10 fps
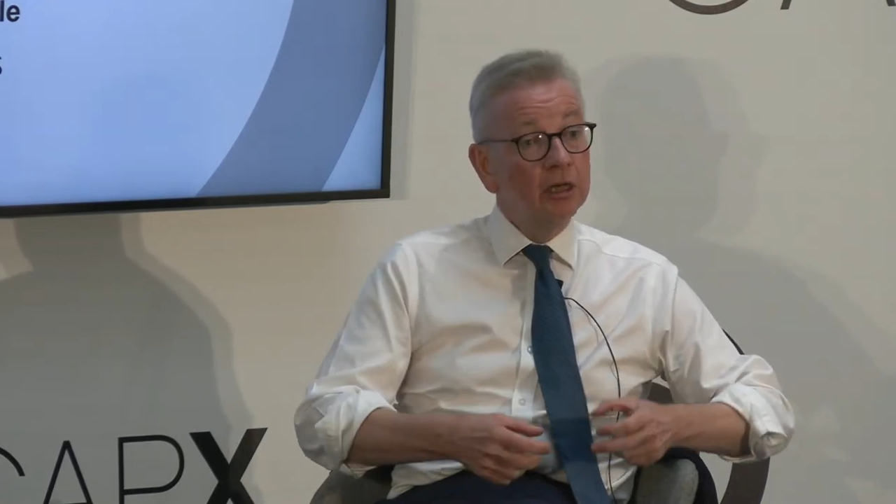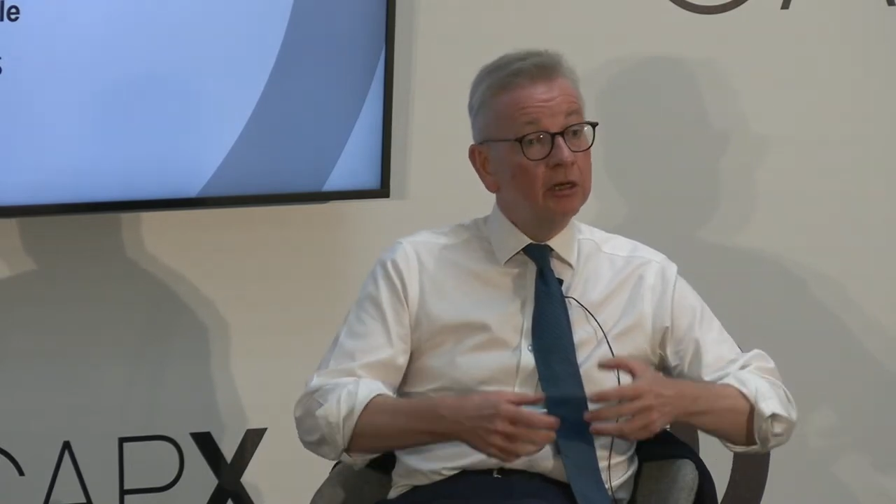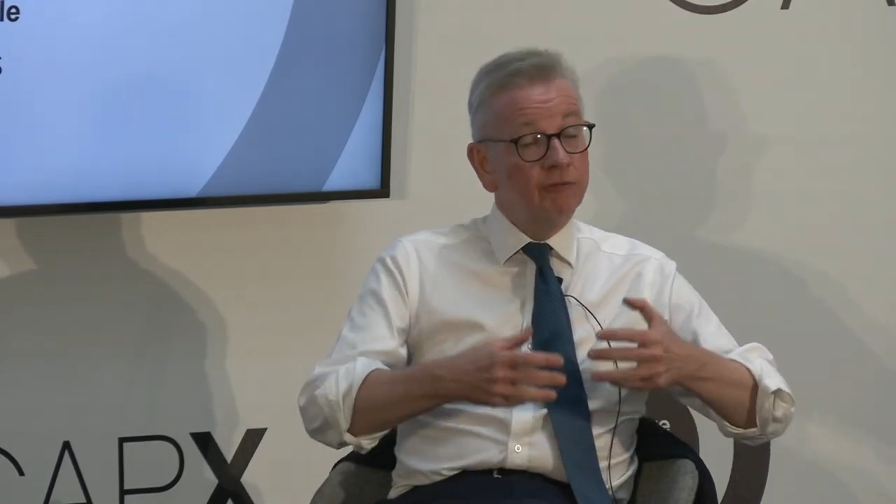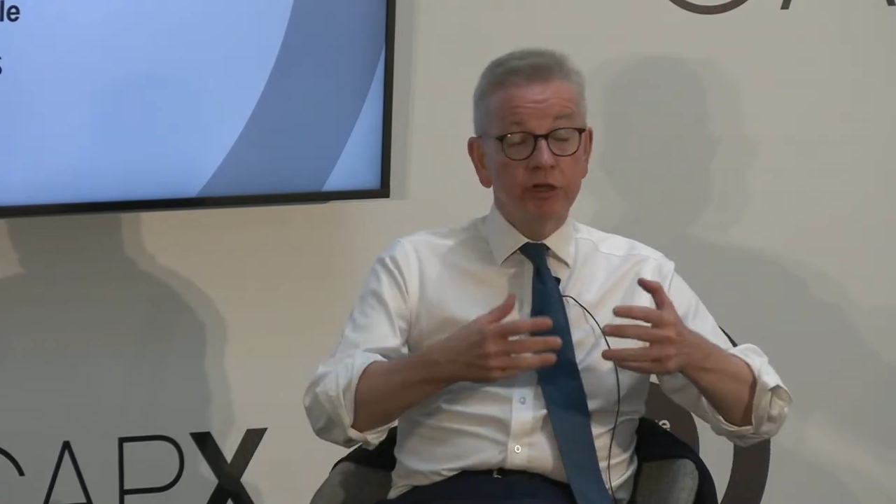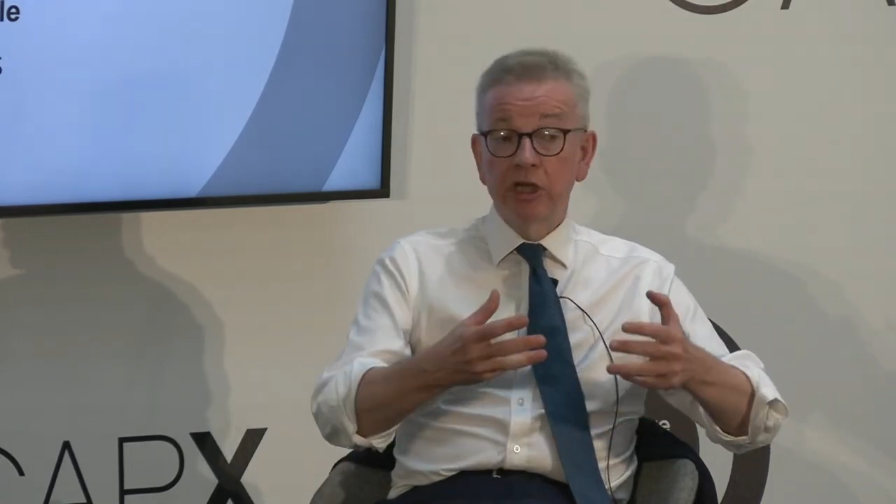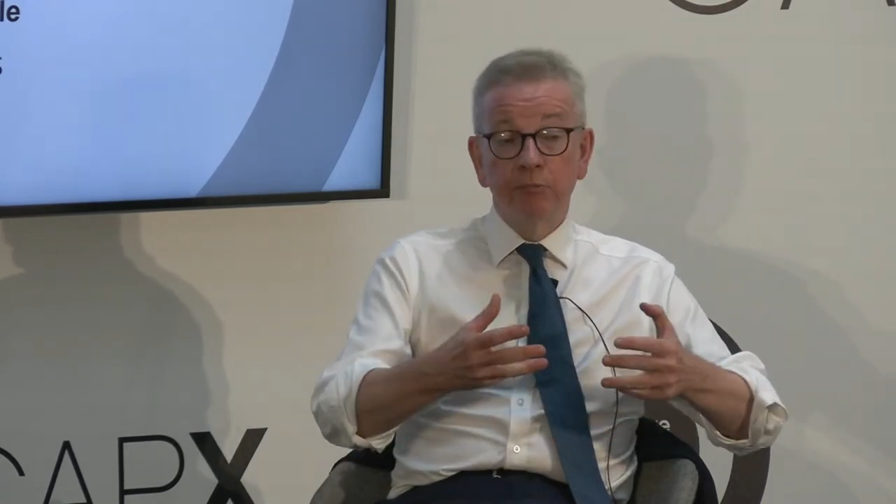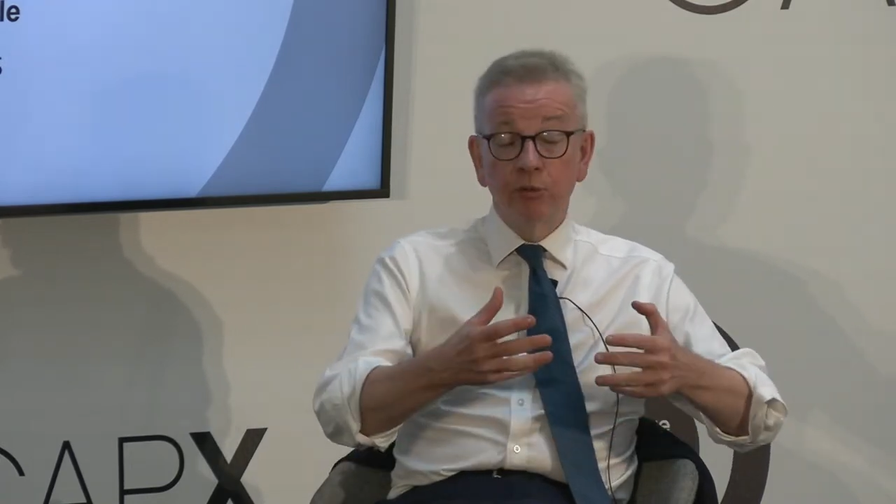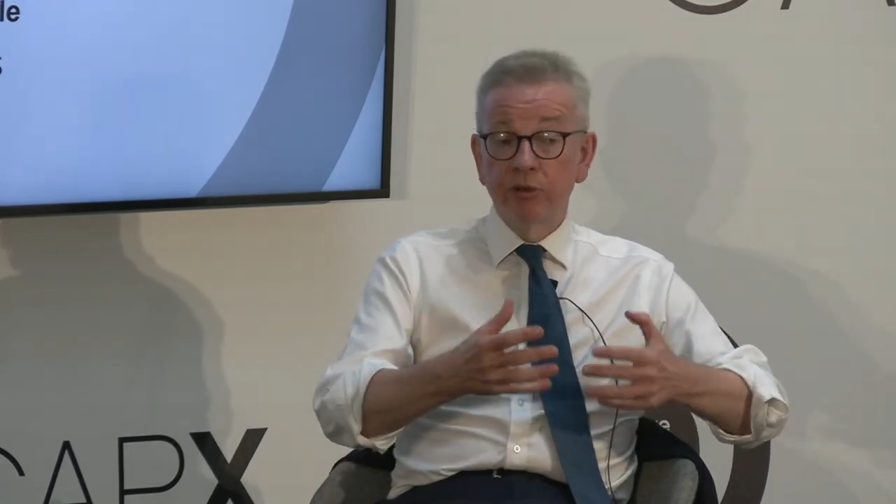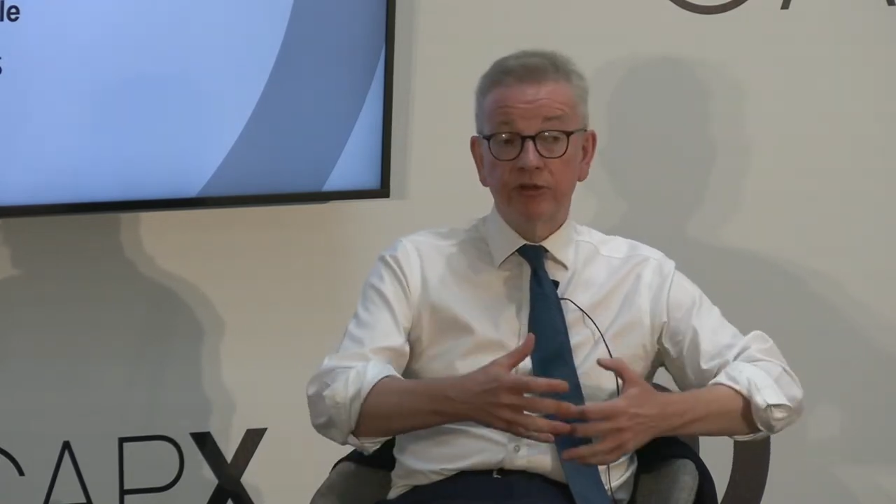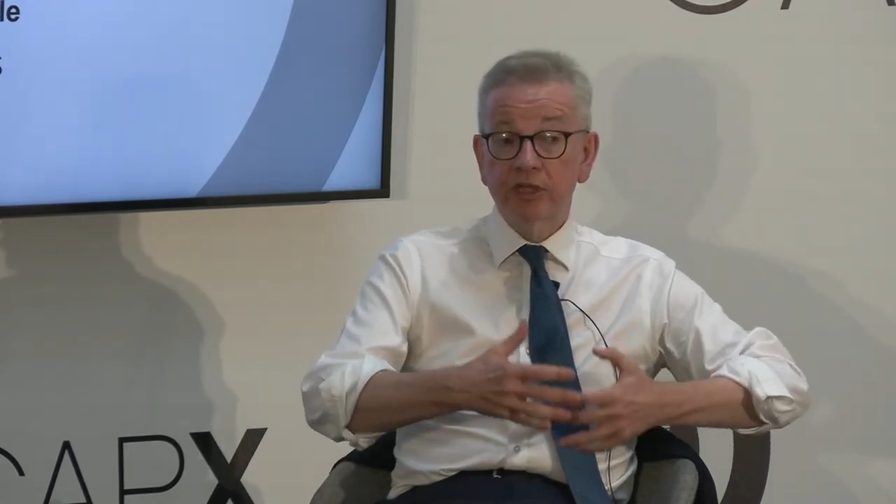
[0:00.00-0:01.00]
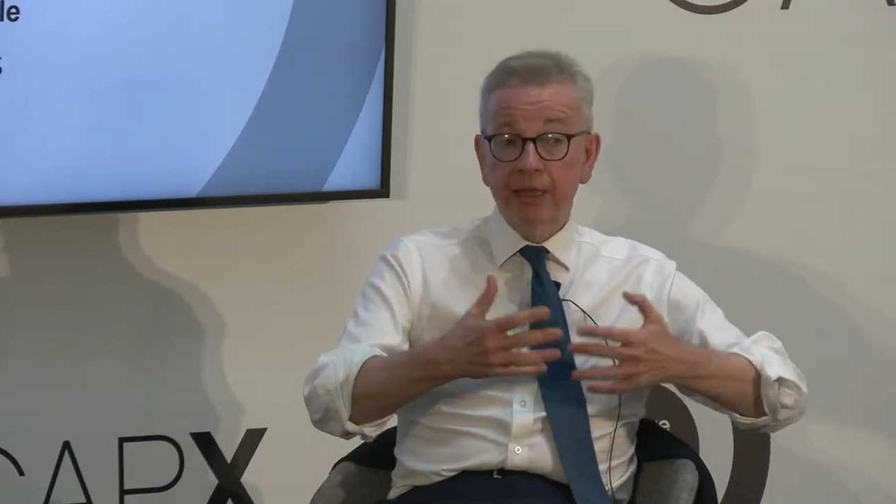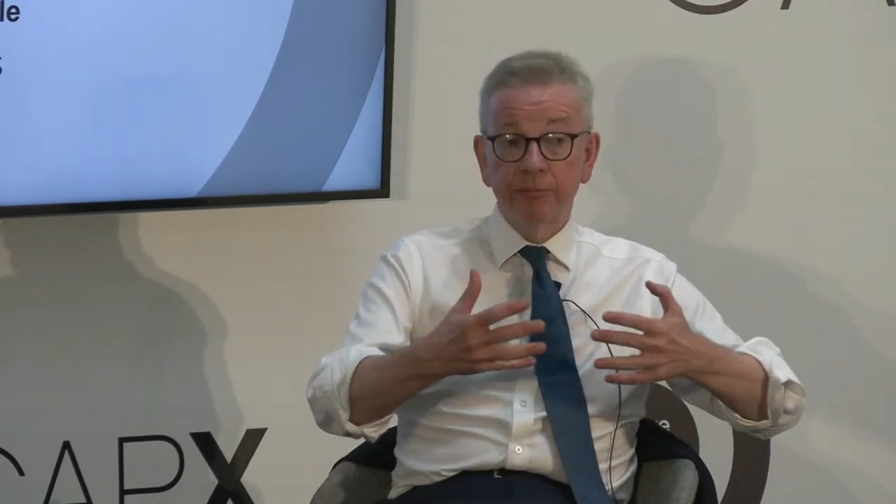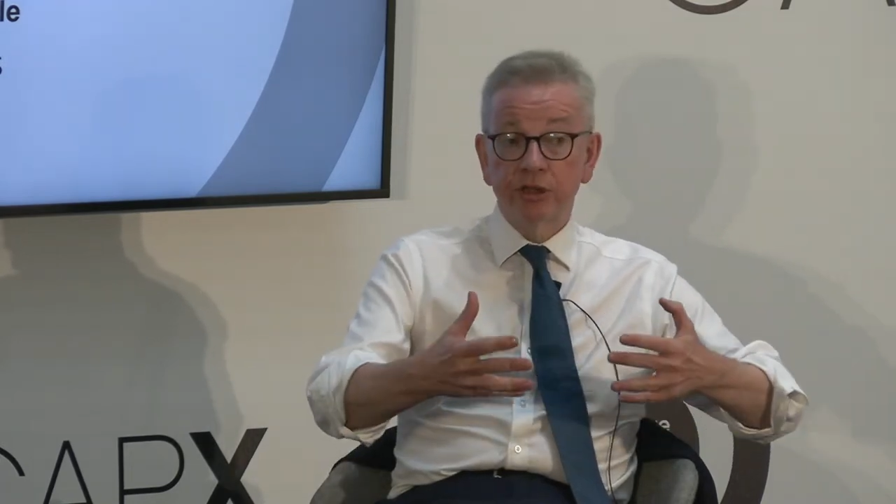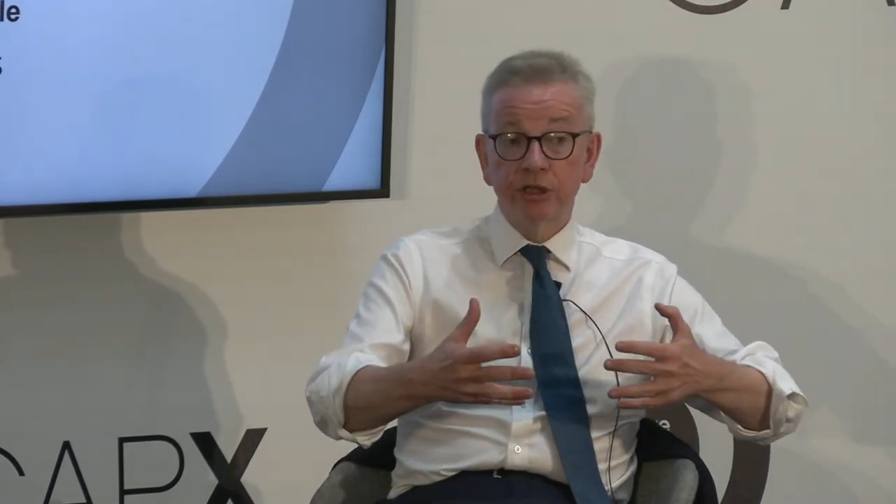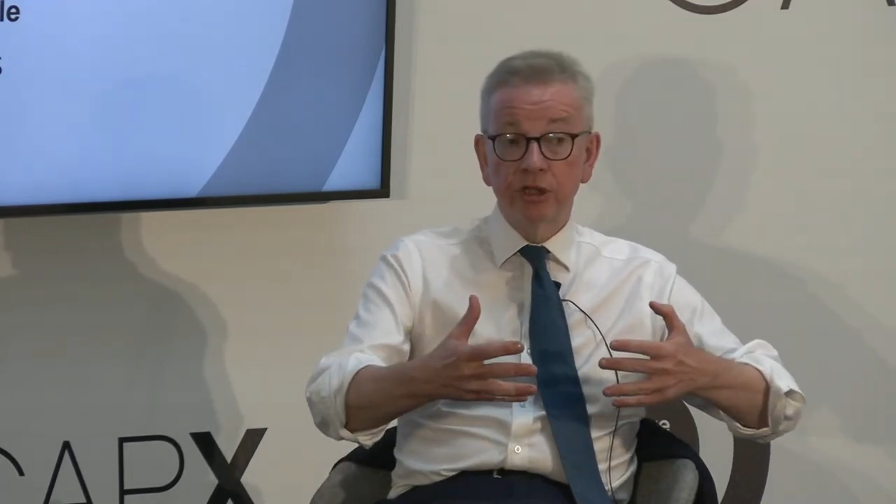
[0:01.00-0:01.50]
for example, we've
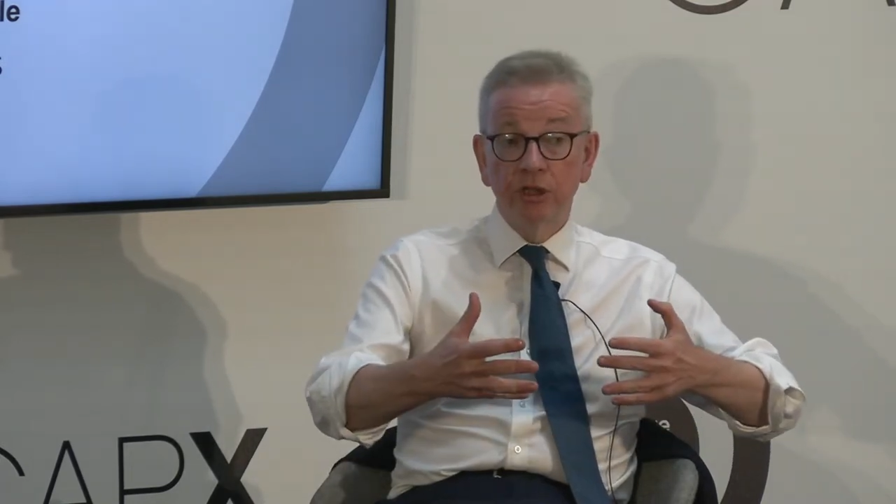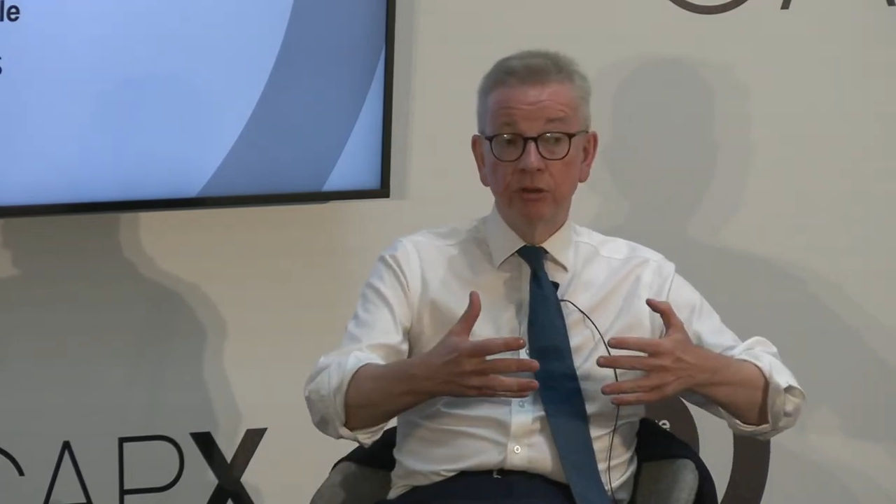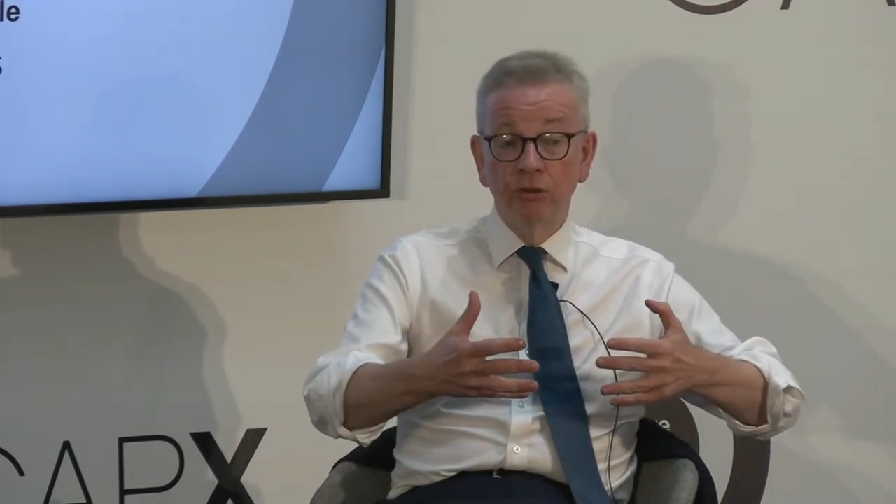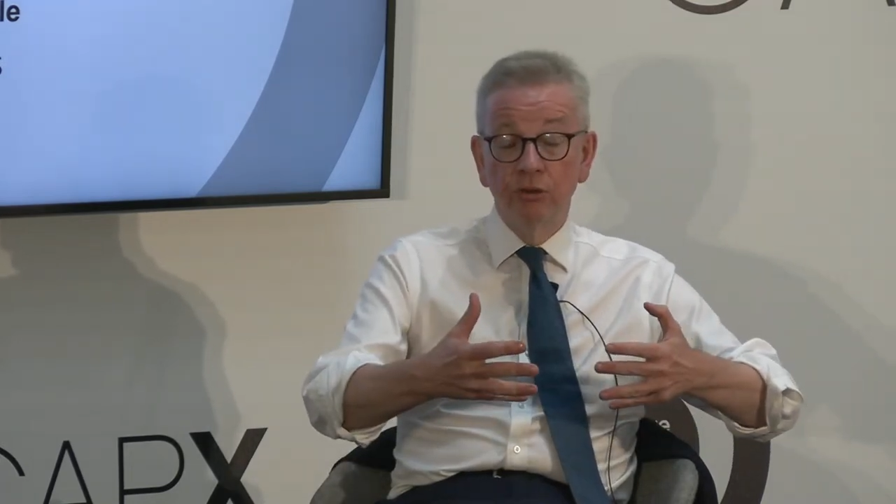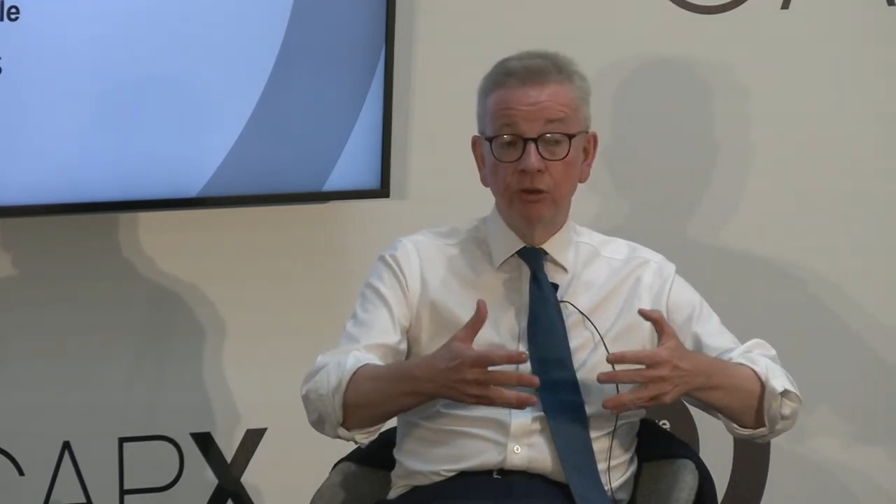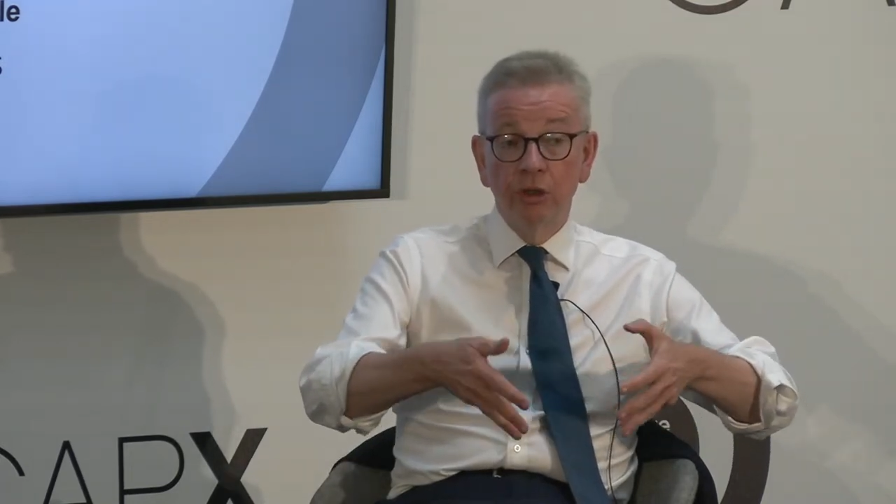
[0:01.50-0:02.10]
established a new